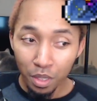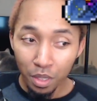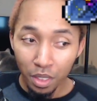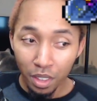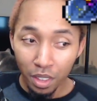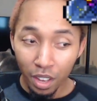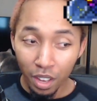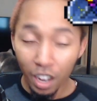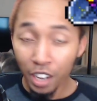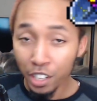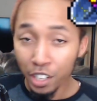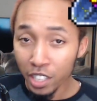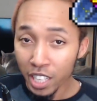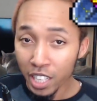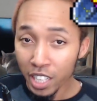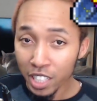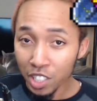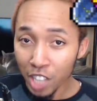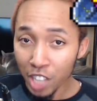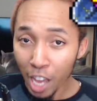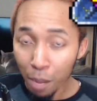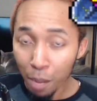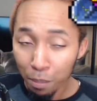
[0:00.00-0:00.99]
A good
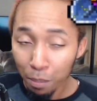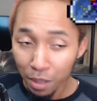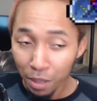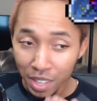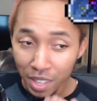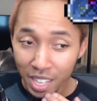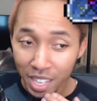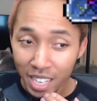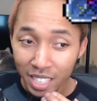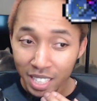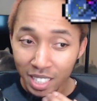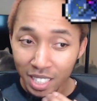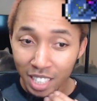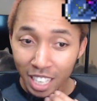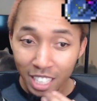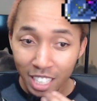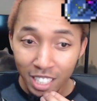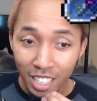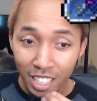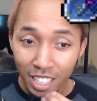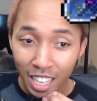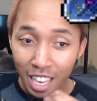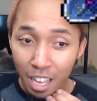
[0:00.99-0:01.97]
example of this
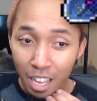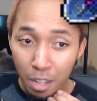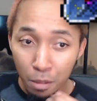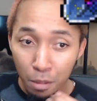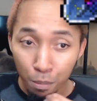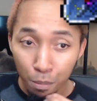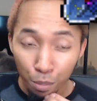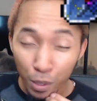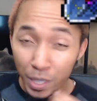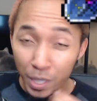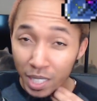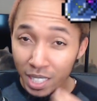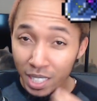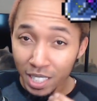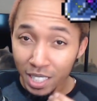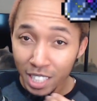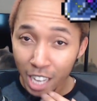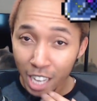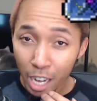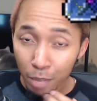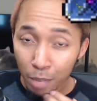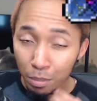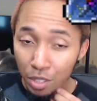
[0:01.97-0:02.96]
is in Prison
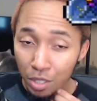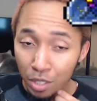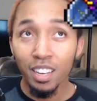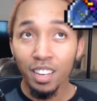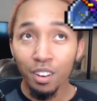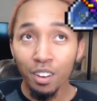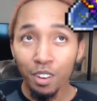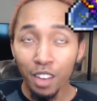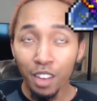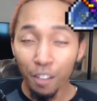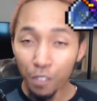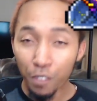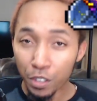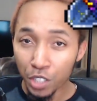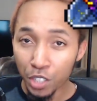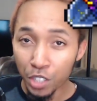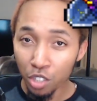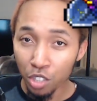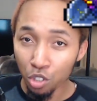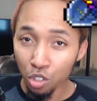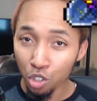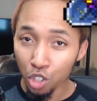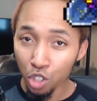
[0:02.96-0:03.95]
Depths. If you
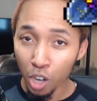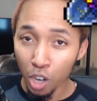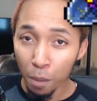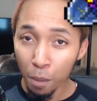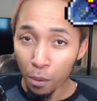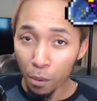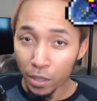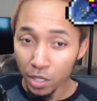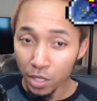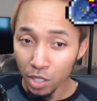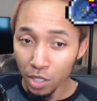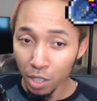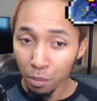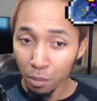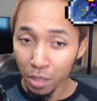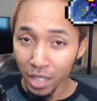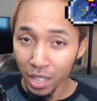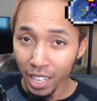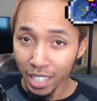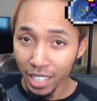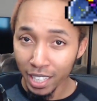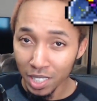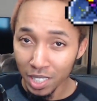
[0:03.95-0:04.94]
just jump onto something
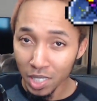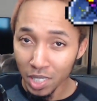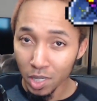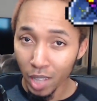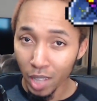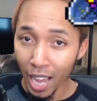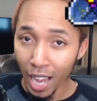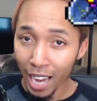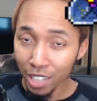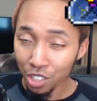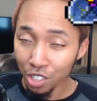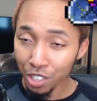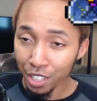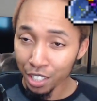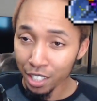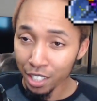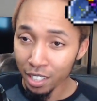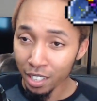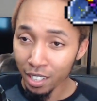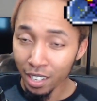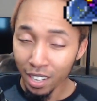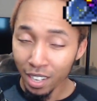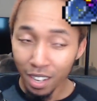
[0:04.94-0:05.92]
like a
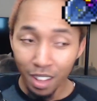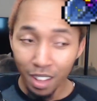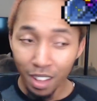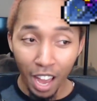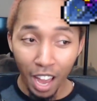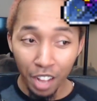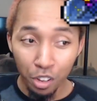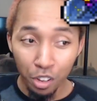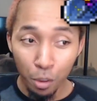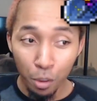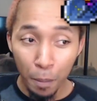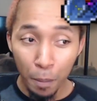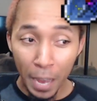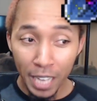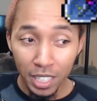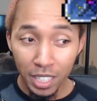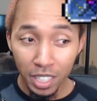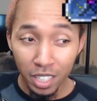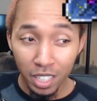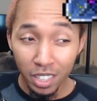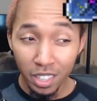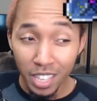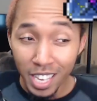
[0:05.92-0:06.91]
slasher, and you
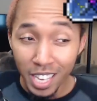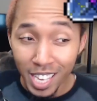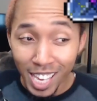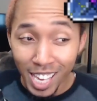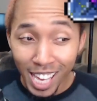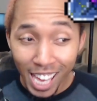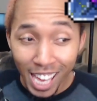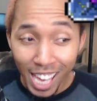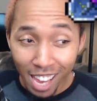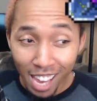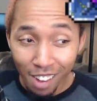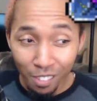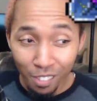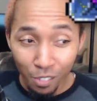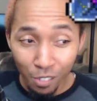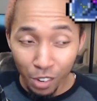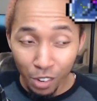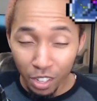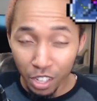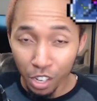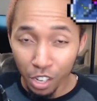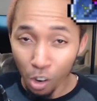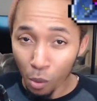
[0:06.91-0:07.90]
basically can't
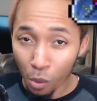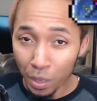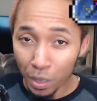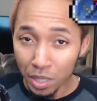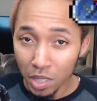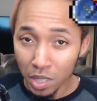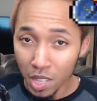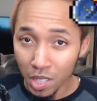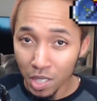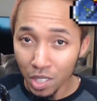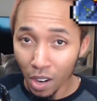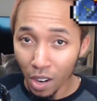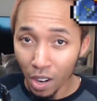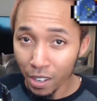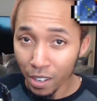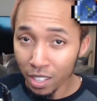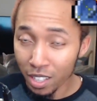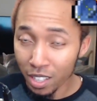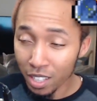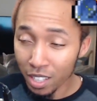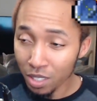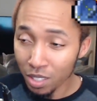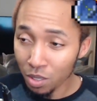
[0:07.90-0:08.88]
really go into the
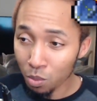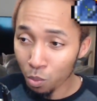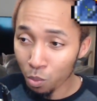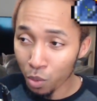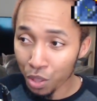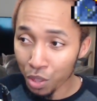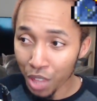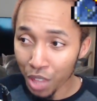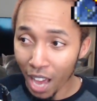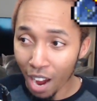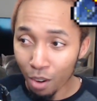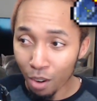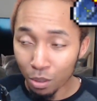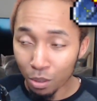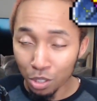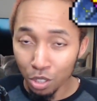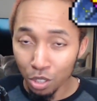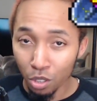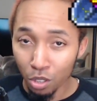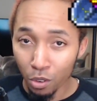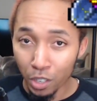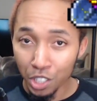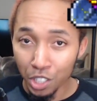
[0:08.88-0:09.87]
darkness without
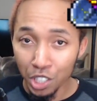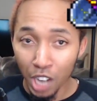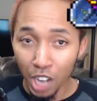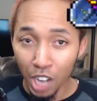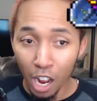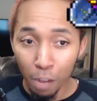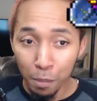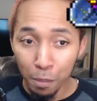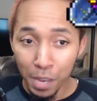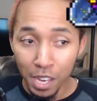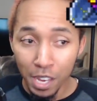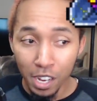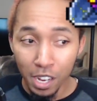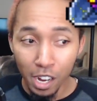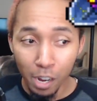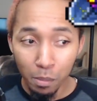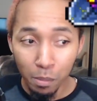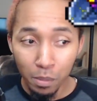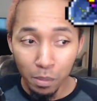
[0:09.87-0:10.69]
Telluric Shock being up,